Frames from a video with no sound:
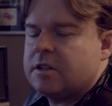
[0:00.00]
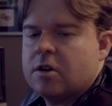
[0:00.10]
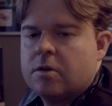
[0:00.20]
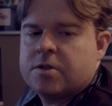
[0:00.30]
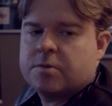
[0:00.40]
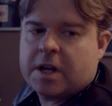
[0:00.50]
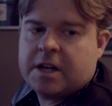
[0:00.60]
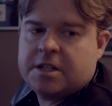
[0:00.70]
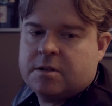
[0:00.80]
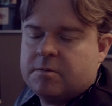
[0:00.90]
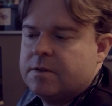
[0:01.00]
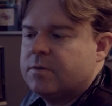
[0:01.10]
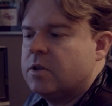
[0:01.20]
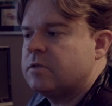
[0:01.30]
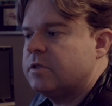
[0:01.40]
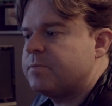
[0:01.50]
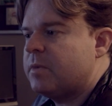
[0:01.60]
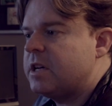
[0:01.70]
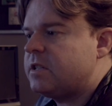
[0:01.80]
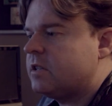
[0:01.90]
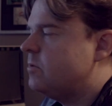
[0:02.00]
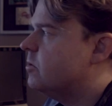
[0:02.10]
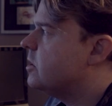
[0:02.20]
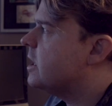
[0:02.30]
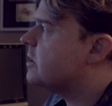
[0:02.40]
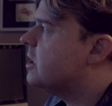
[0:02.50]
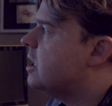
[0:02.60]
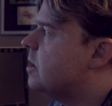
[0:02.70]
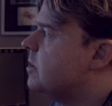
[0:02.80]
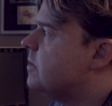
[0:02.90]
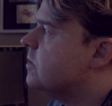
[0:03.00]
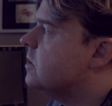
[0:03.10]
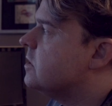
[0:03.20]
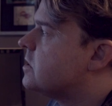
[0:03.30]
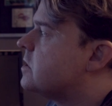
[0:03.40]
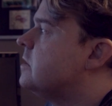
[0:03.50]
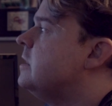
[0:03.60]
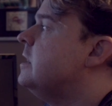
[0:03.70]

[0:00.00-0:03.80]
in consultation with the vocalist, basically work out the harmony first.